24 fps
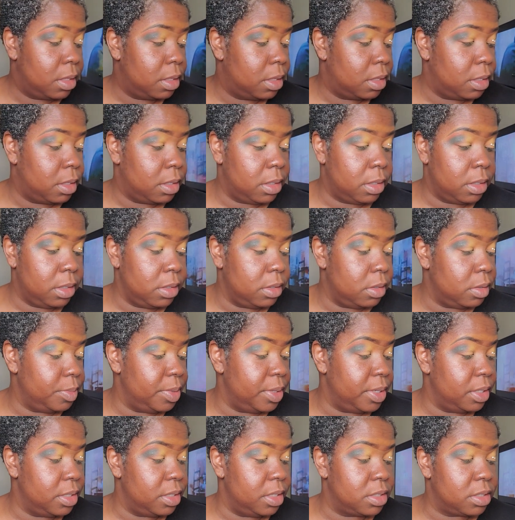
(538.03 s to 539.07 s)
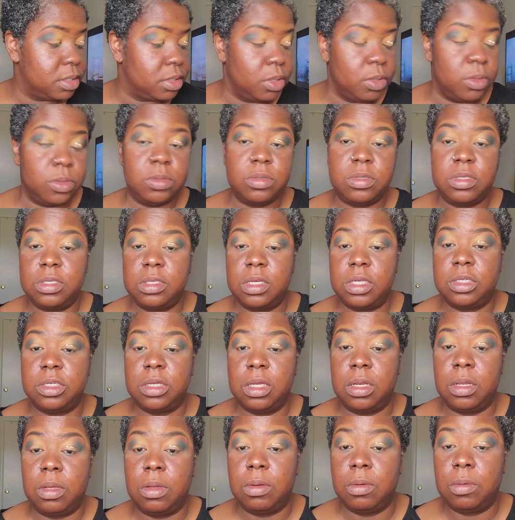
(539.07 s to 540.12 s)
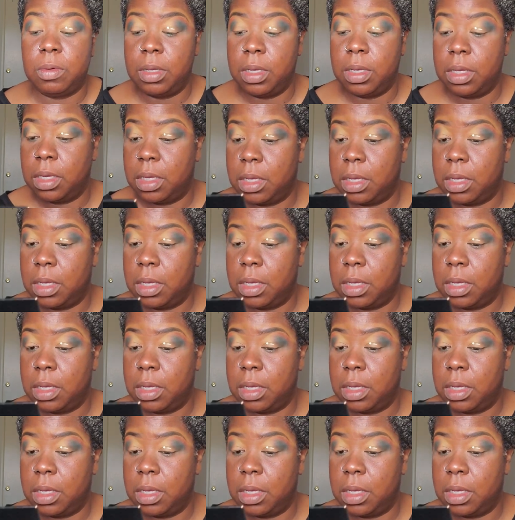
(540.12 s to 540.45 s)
And a little bit of this goes such a long way.